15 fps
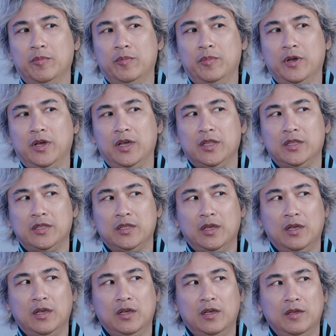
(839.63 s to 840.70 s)
But
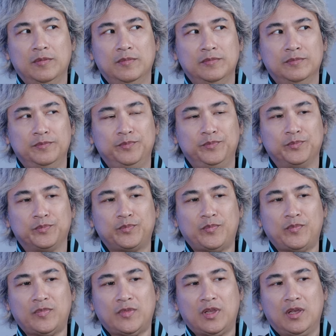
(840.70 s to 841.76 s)

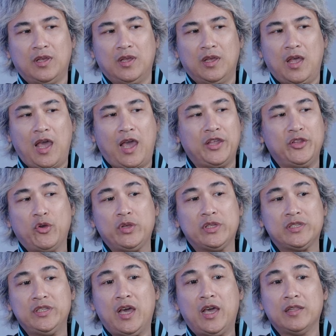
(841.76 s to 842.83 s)
I know
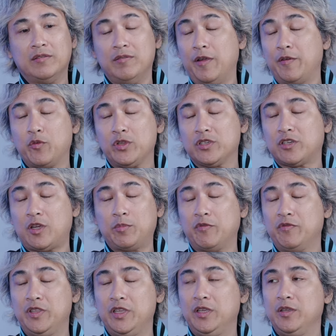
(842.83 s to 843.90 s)
it's not everyone's cup
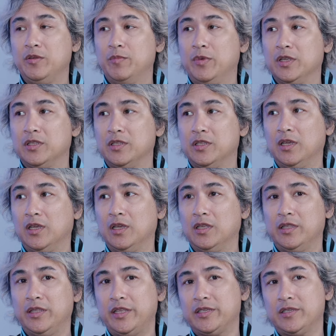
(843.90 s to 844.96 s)
of tea, but
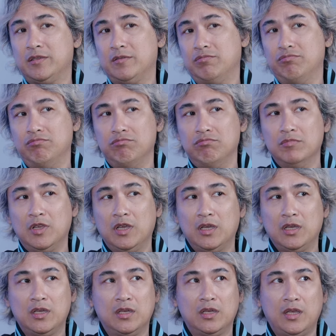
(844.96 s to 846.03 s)
that's
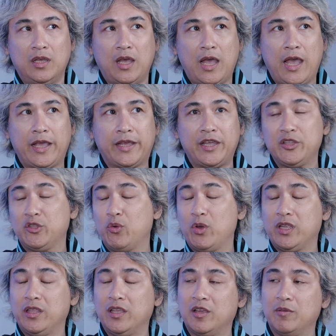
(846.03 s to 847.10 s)
I can't do
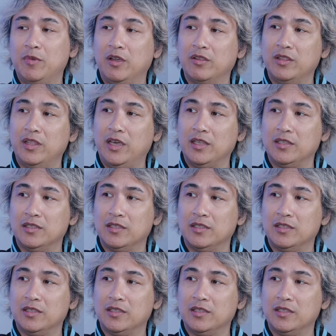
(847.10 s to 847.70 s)
anything about that.